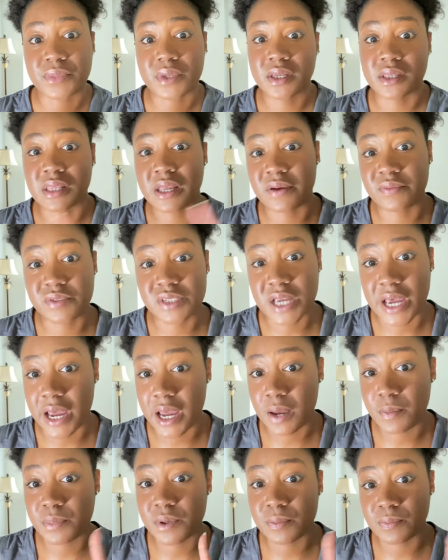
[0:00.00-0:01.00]
left
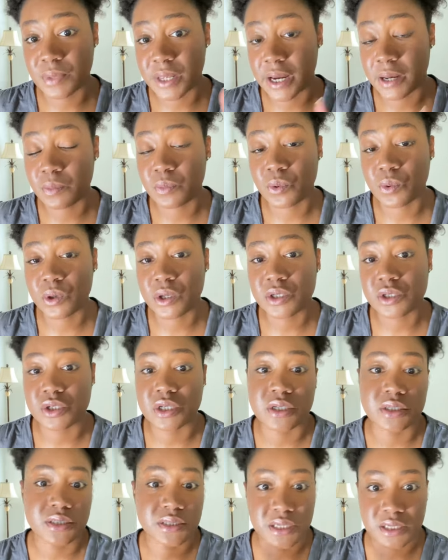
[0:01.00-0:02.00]
tab in Blackboard.
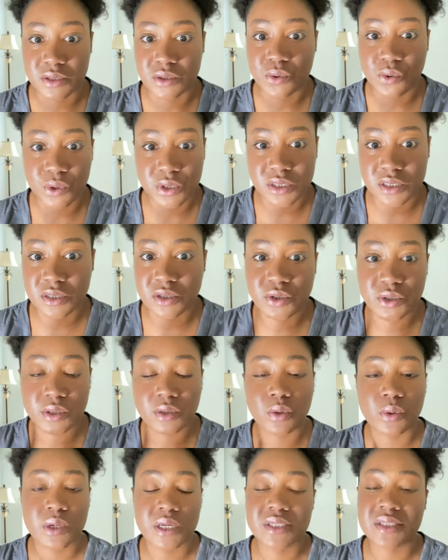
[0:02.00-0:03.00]
It says course entry
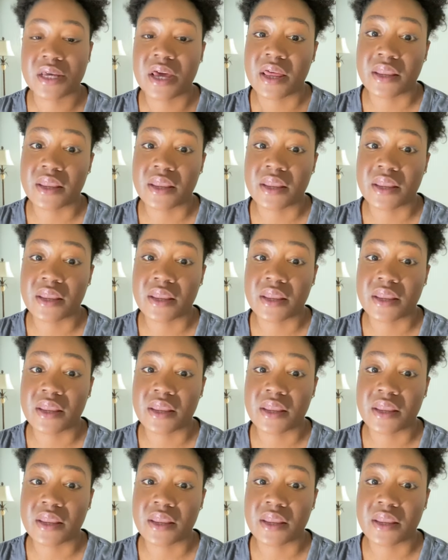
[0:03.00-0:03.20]
quiz.